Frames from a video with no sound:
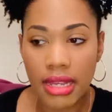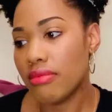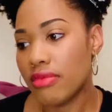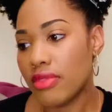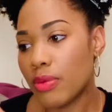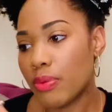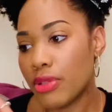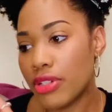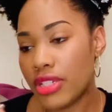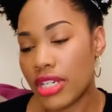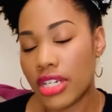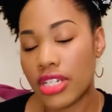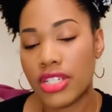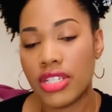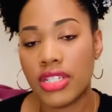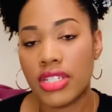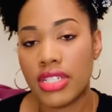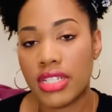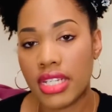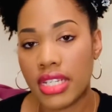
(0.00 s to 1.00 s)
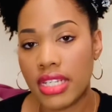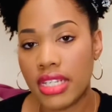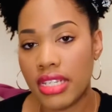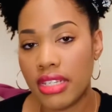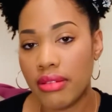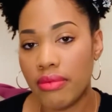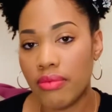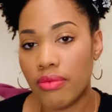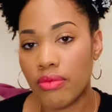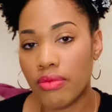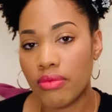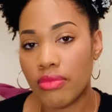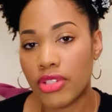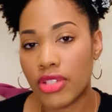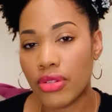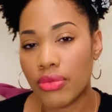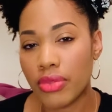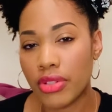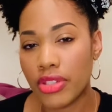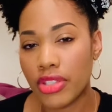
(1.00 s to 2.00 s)
The production team did
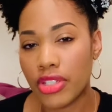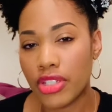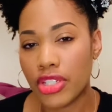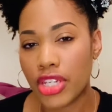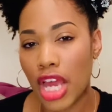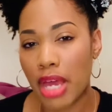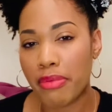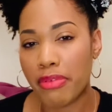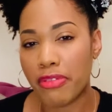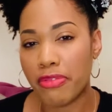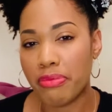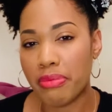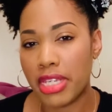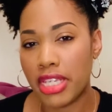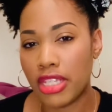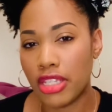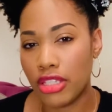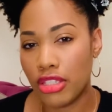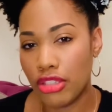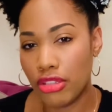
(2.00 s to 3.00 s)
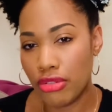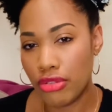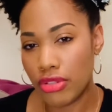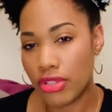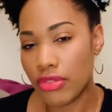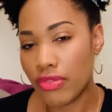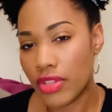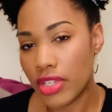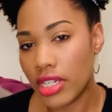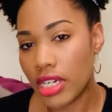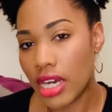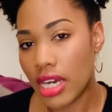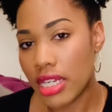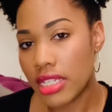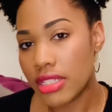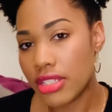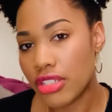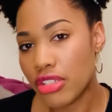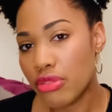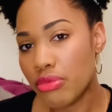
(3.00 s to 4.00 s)
a really good job of making use of their
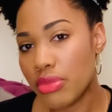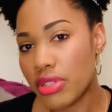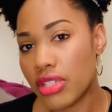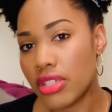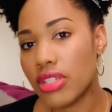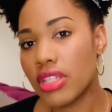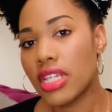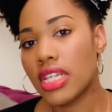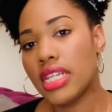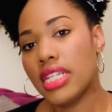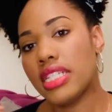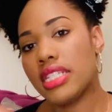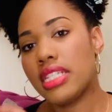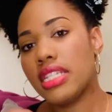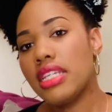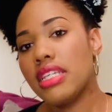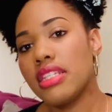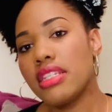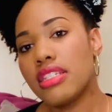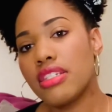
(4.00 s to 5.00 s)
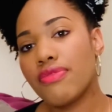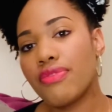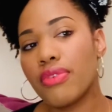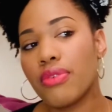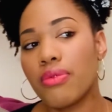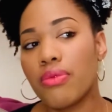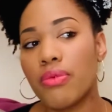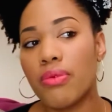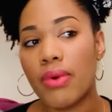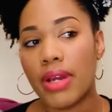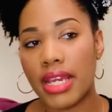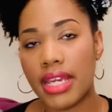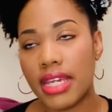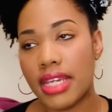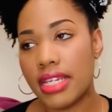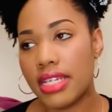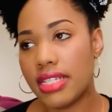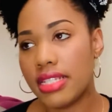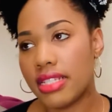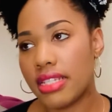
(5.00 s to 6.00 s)
costumes and seeing the different
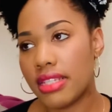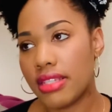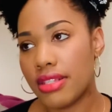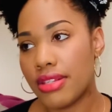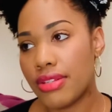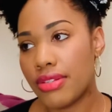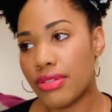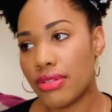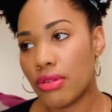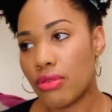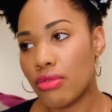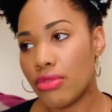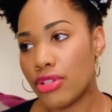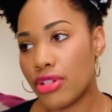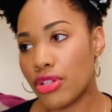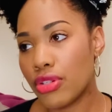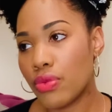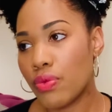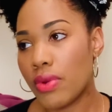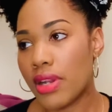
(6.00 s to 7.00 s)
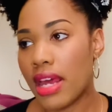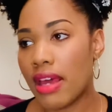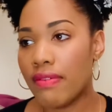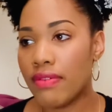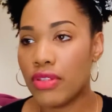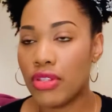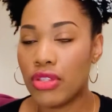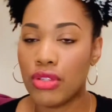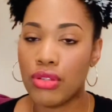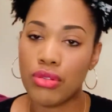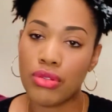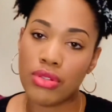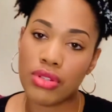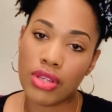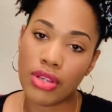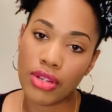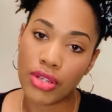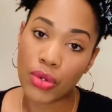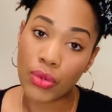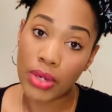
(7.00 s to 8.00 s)
ways that these soldiers would have used
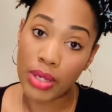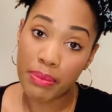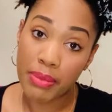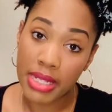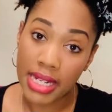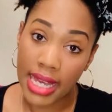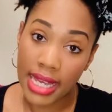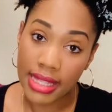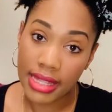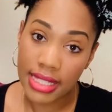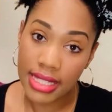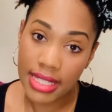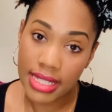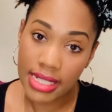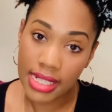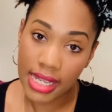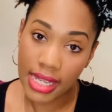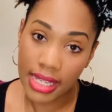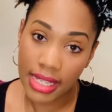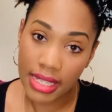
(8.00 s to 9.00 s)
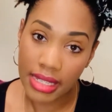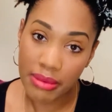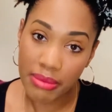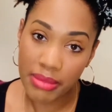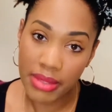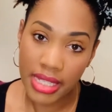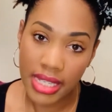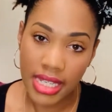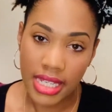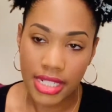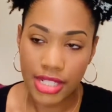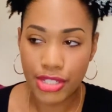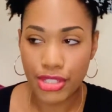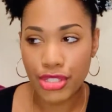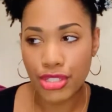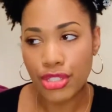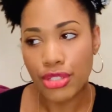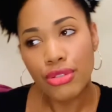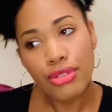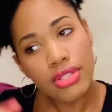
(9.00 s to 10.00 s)
their equipment at this time, just
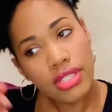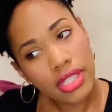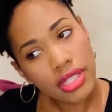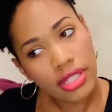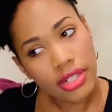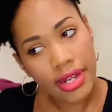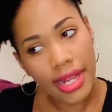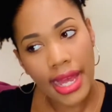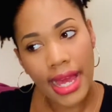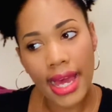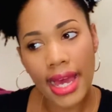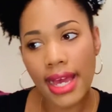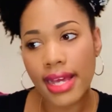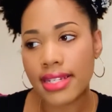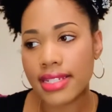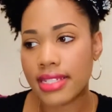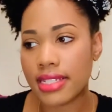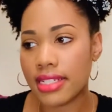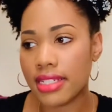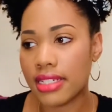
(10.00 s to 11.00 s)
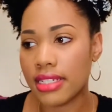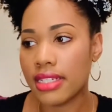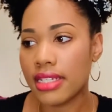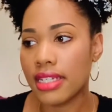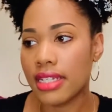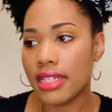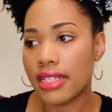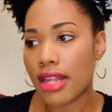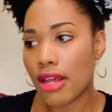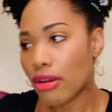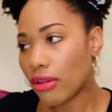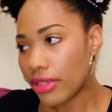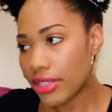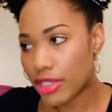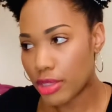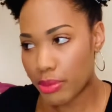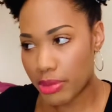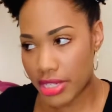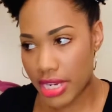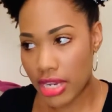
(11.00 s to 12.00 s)
using their hat to not only
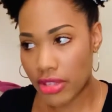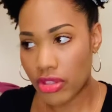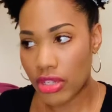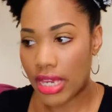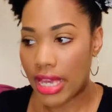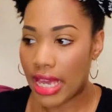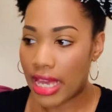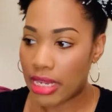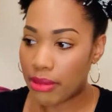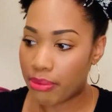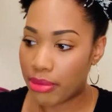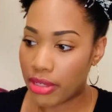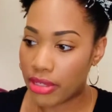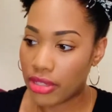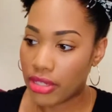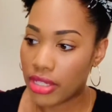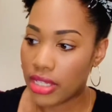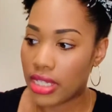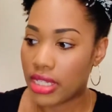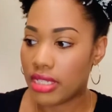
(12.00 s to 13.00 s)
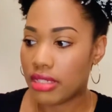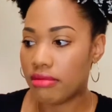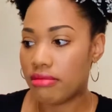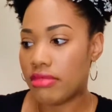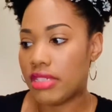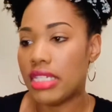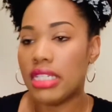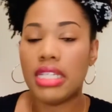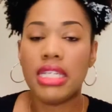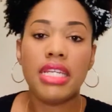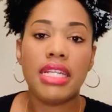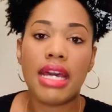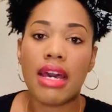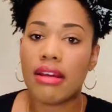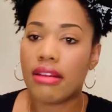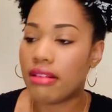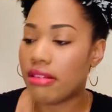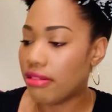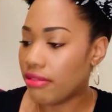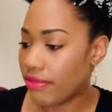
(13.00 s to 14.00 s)
to protect their head, but to eat
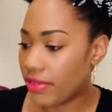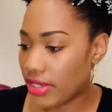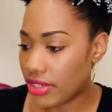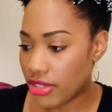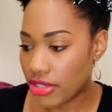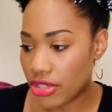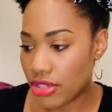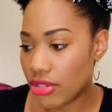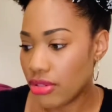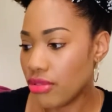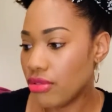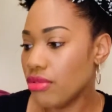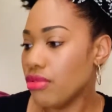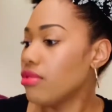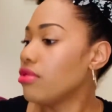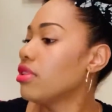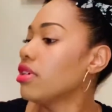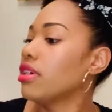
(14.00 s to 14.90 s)
out of, and to,